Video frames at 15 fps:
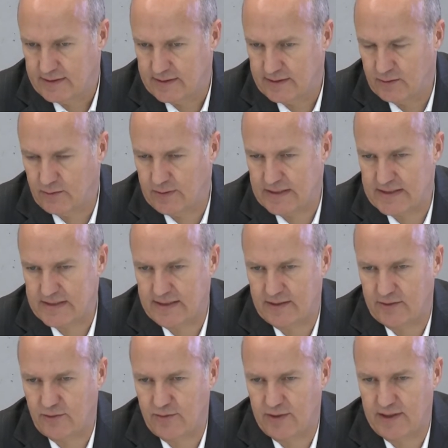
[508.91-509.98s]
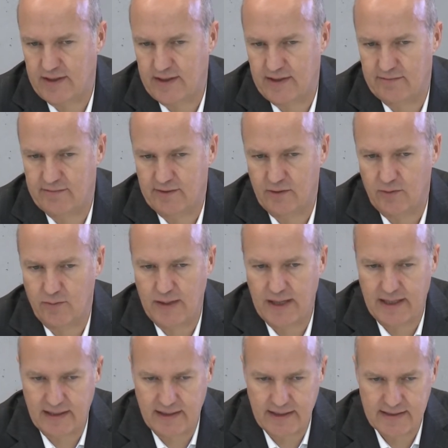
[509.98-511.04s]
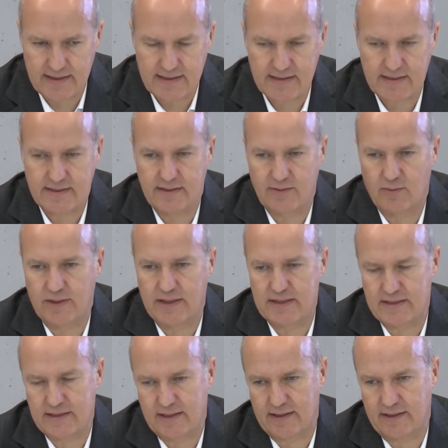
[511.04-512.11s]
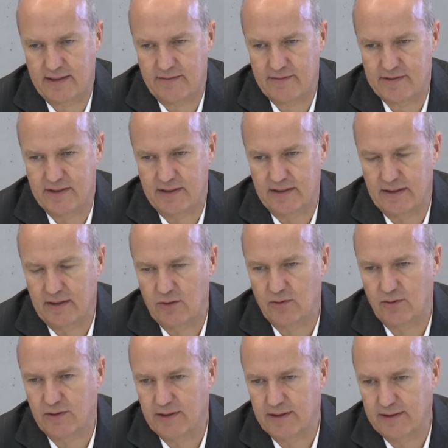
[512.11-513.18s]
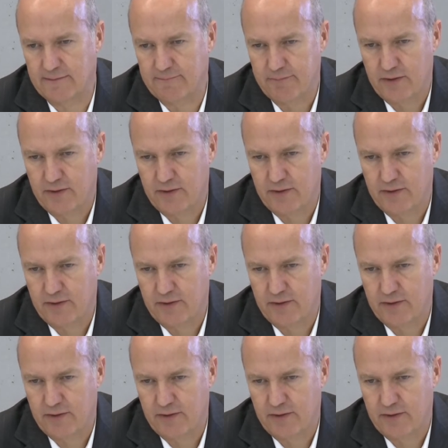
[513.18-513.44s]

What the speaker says: the ones that already have a low balance, the ones that have still a long